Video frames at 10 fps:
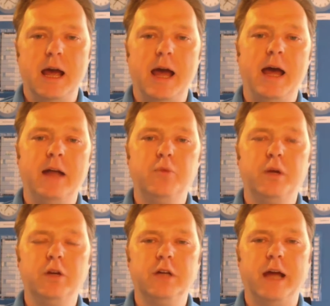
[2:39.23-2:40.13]
And
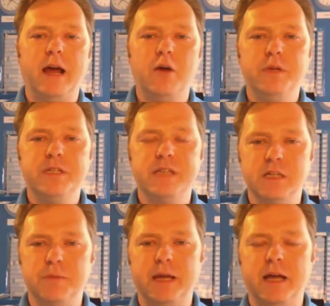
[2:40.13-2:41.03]
we're going to look at how we
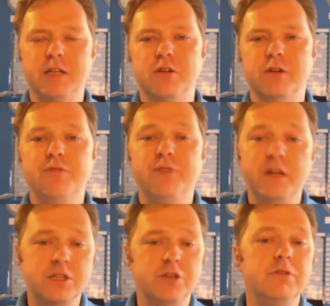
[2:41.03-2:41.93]
set up a category,
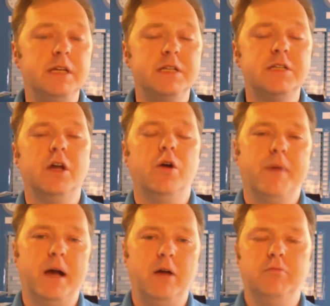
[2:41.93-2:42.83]
things that you need to know
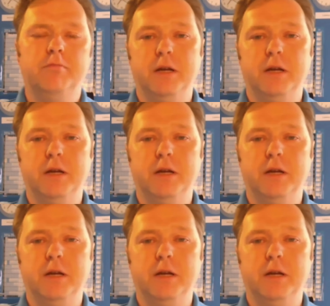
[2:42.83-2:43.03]
about